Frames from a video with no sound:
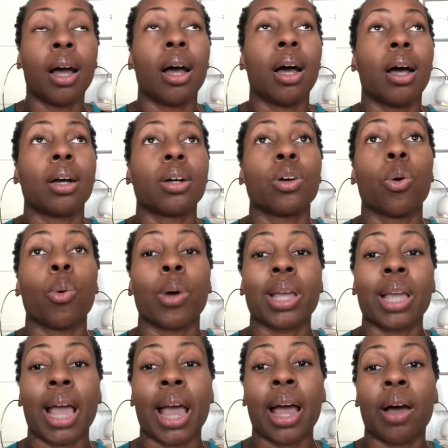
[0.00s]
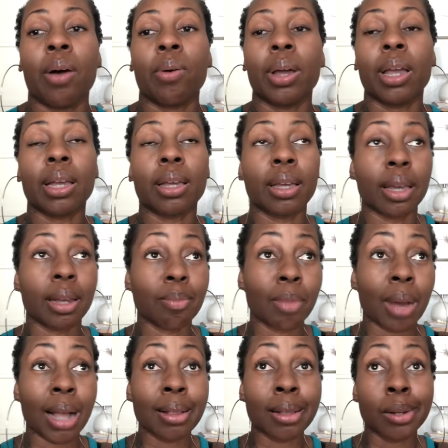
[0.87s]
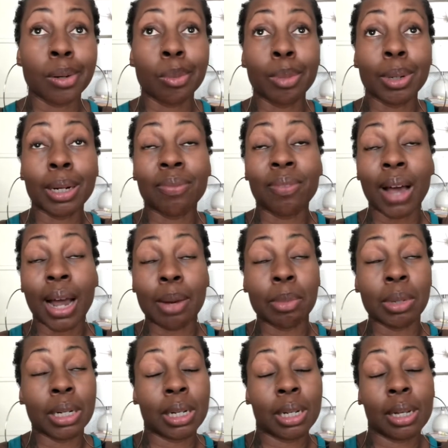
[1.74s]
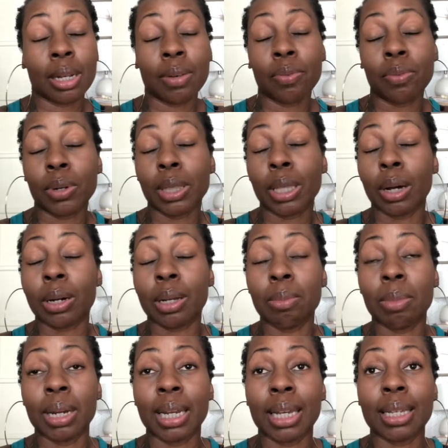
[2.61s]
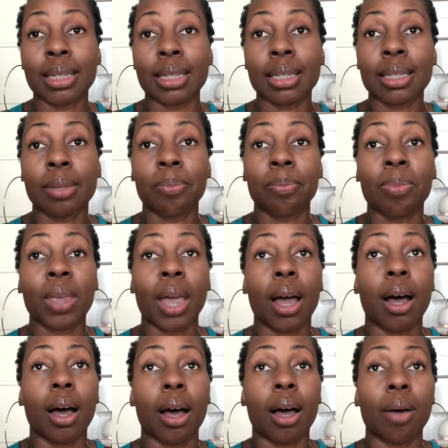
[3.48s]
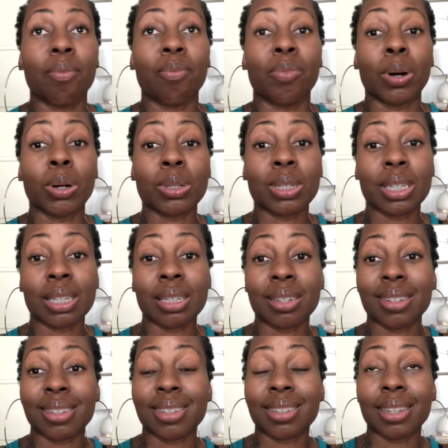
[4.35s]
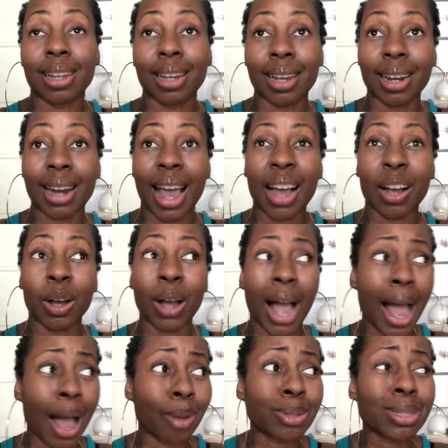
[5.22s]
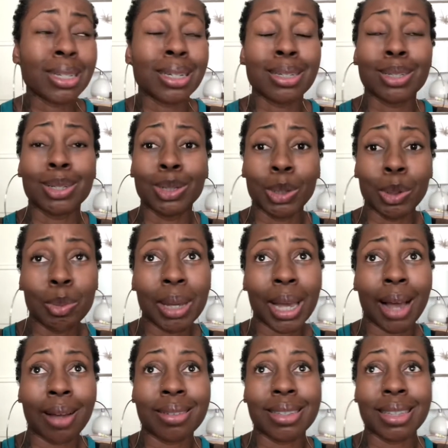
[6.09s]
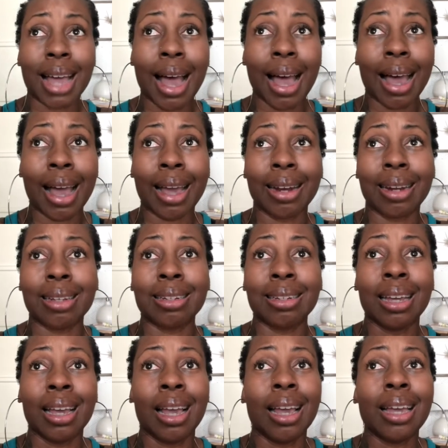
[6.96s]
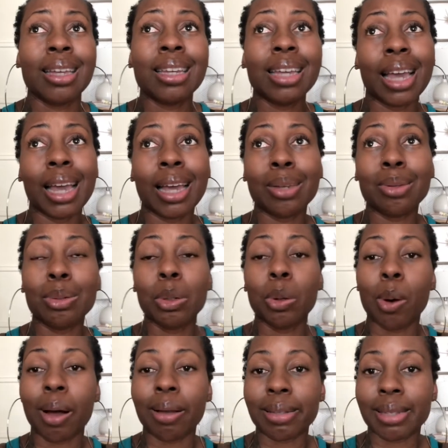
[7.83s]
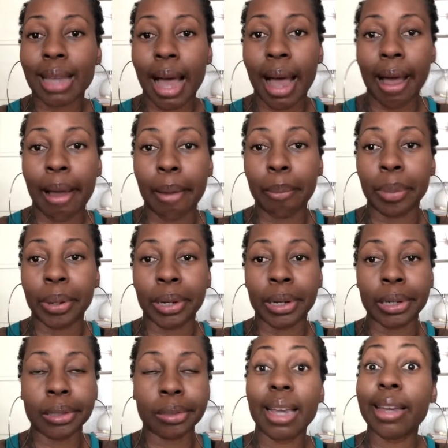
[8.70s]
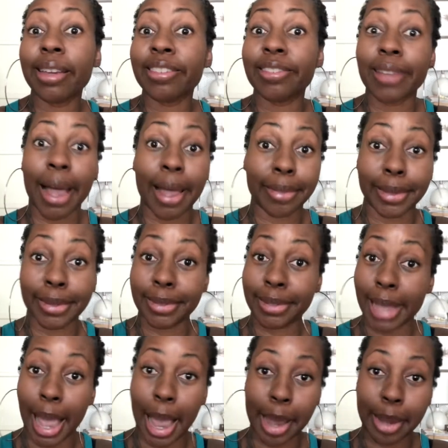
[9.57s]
going out and getting my little bit of vitamin D for 30 minutes versus just sitting in a house and it's gloomy outside. And yeah, you can go outside, but it's not the same.